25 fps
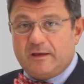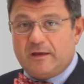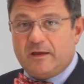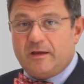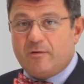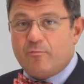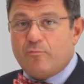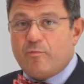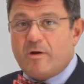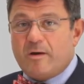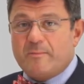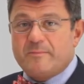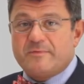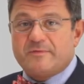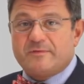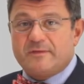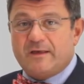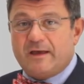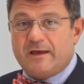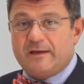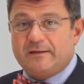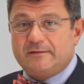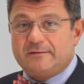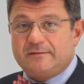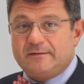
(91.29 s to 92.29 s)
a
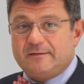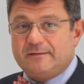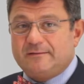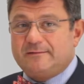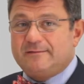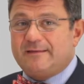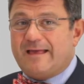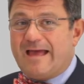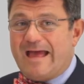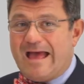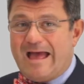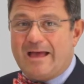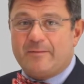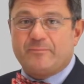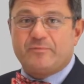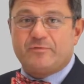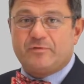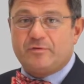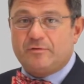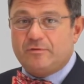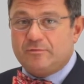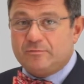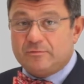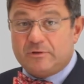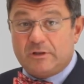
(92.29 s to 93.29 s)
website is
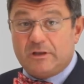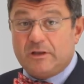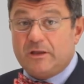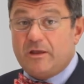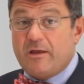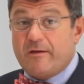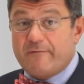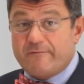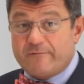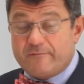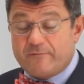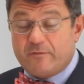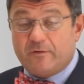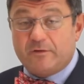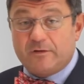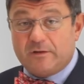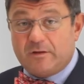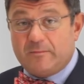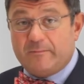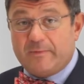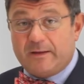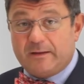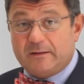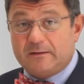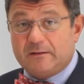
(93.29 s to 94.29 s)
absolutely
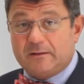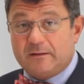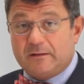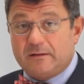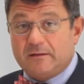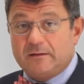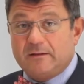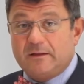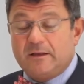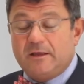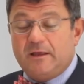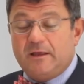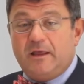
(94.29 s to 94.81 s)
fundamental.